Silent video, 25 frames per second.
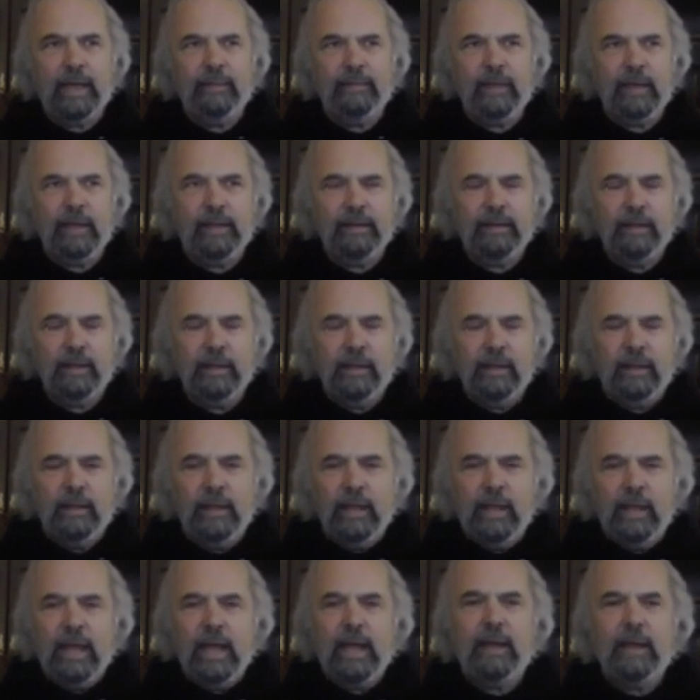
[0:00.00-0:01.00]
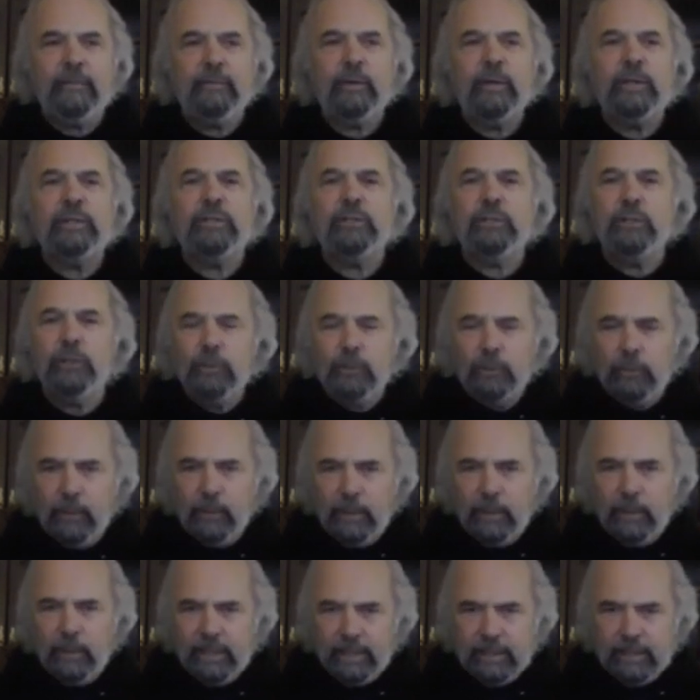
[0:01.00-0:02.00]
and then every 2
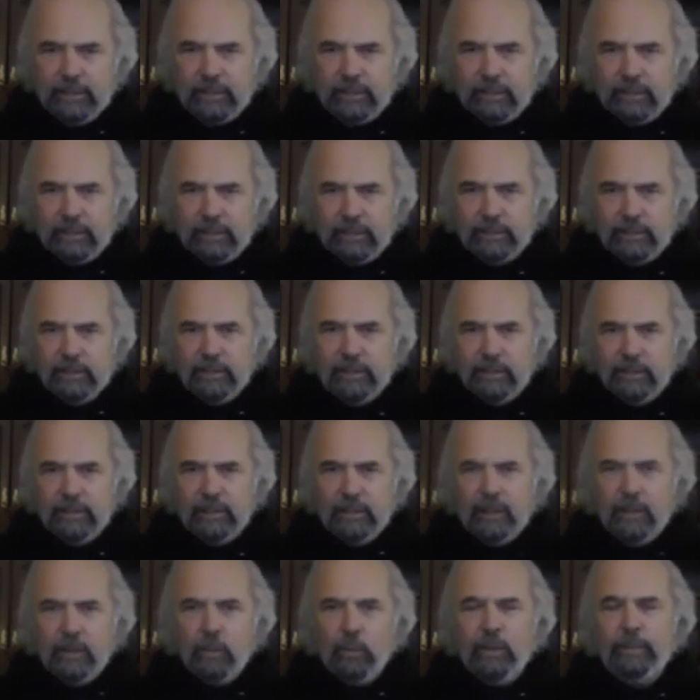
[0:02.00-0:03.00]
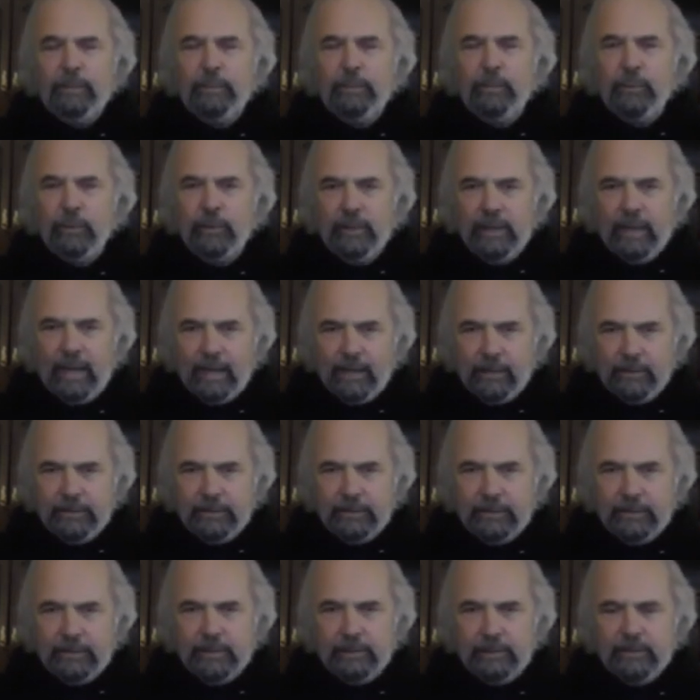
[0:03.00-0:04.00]
weeks we put
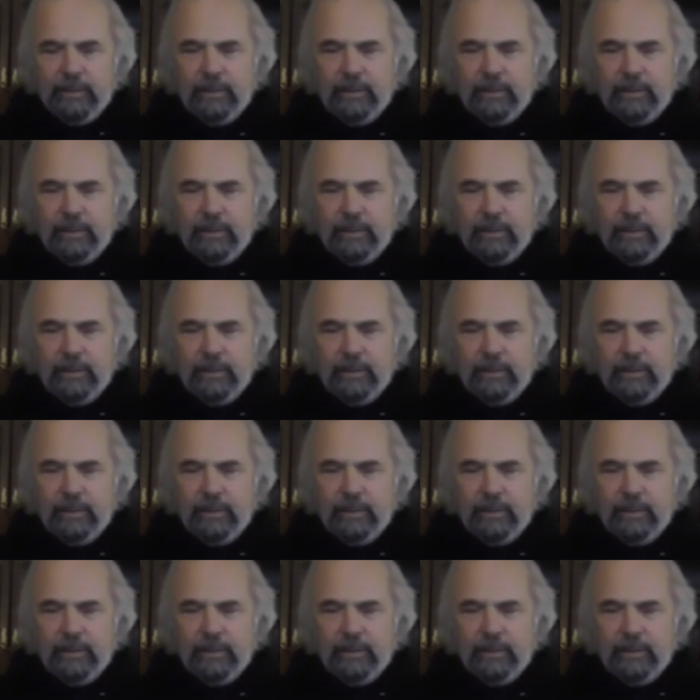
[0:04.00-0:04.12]
out